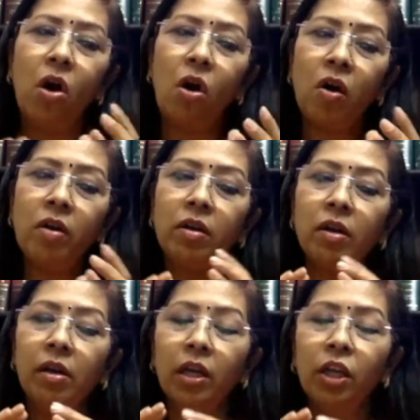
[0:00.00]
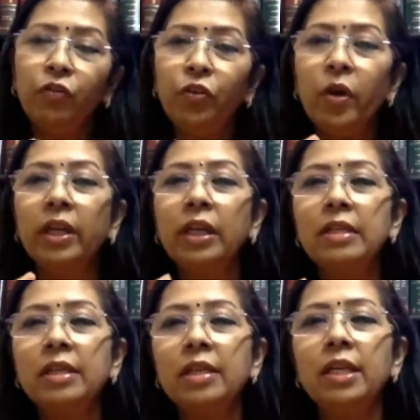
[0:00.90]
Or if you are
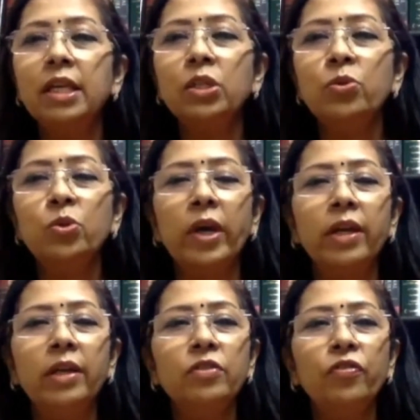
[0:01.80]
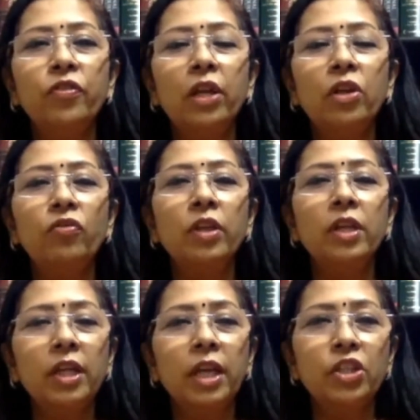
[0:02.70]
intending to join the field of
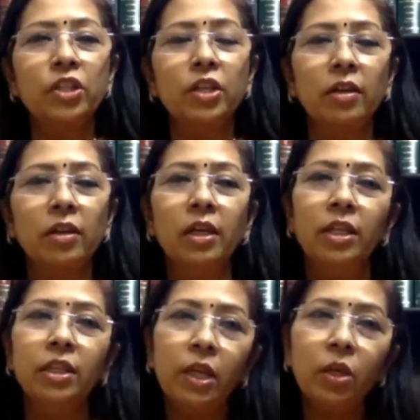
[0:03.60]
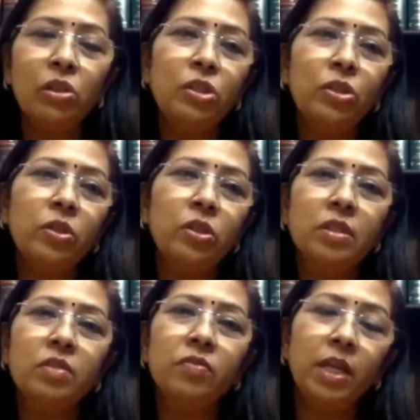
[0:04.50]
litigation, then also
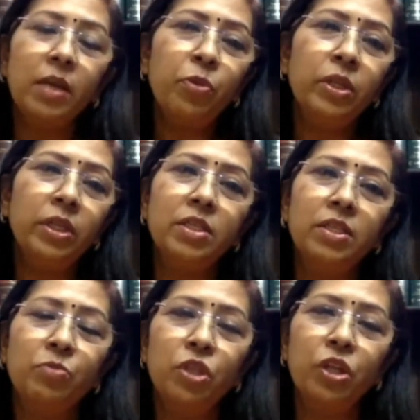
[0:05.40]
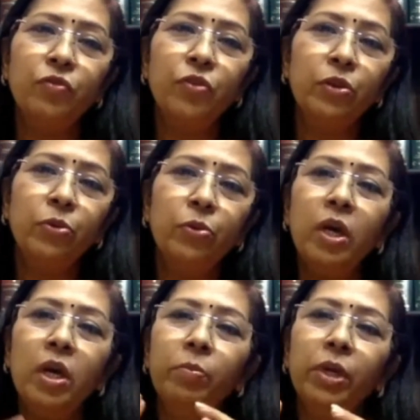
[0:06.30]
this is very important subject for you
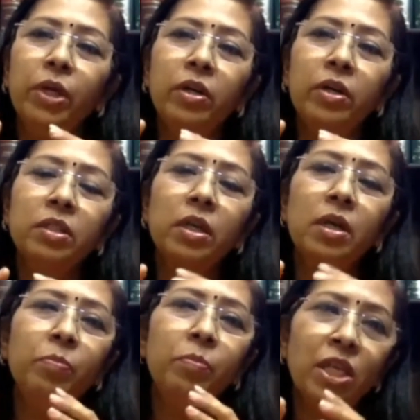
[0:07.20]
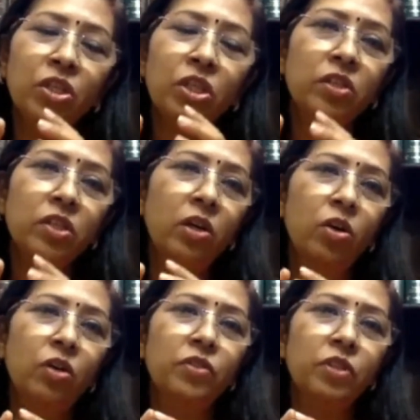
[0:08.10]
because a major chunk
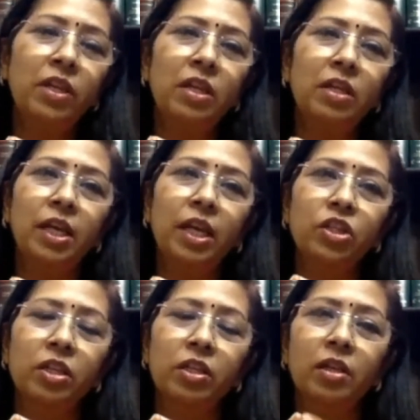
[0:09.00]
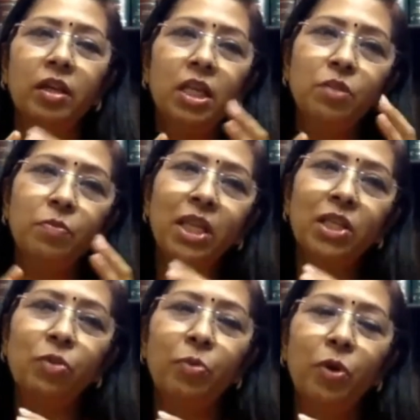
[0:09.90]
of civil litigation is
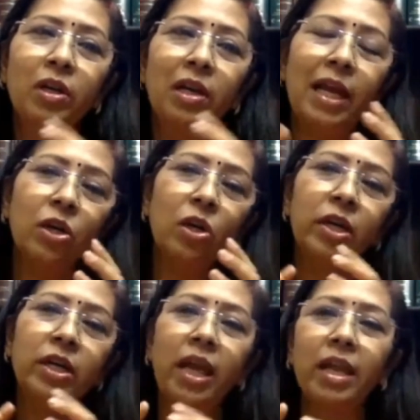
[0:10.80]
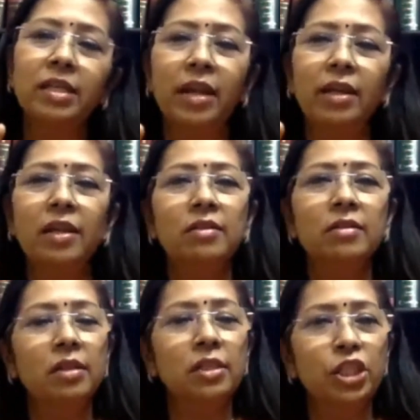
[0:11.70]
based upon landlord and tenant
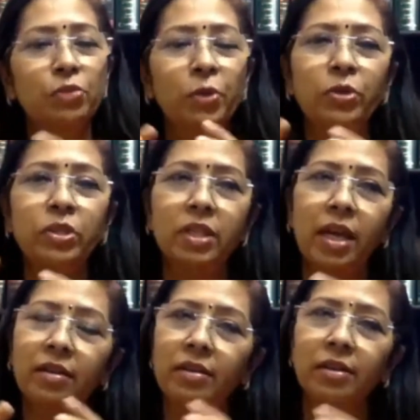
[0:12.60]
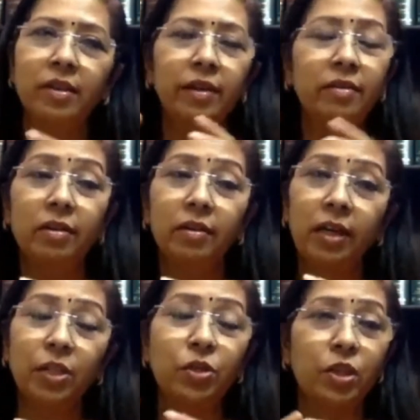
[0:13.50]
disputes and their
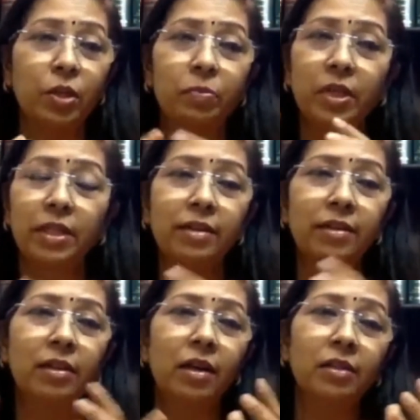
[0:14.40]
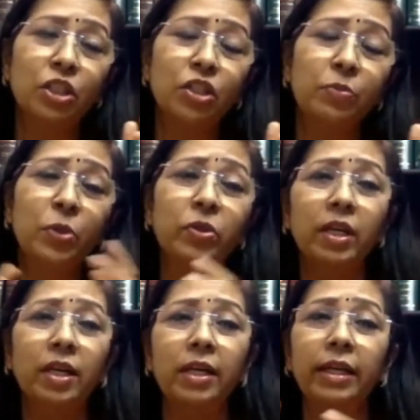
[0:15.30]
relationship, the title or the disputes
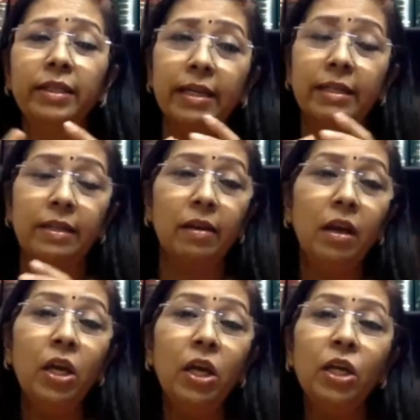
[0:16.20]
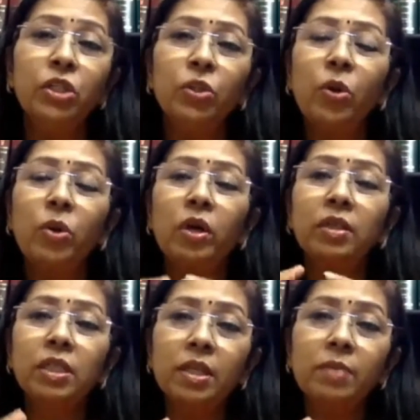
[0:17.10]
regarding title. So
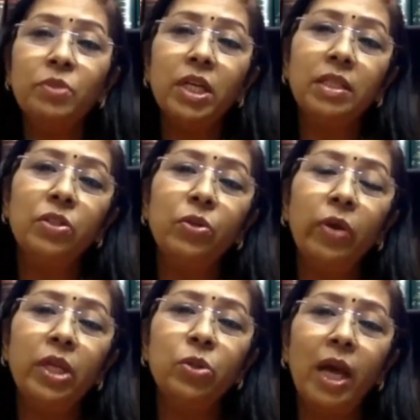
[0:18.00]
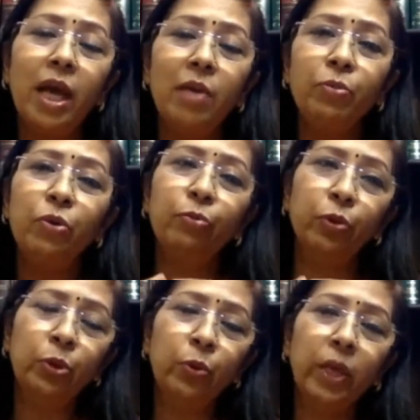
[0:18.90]
this subject is going to help you
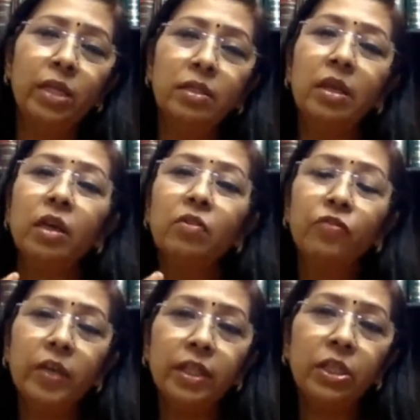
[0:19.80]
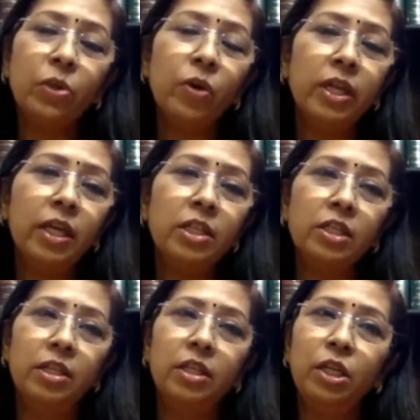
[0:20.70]
both ways, whether you are
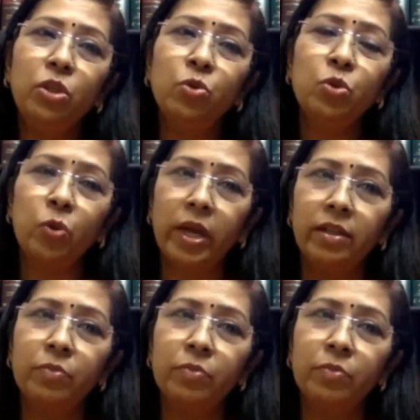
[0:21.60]
intending to join the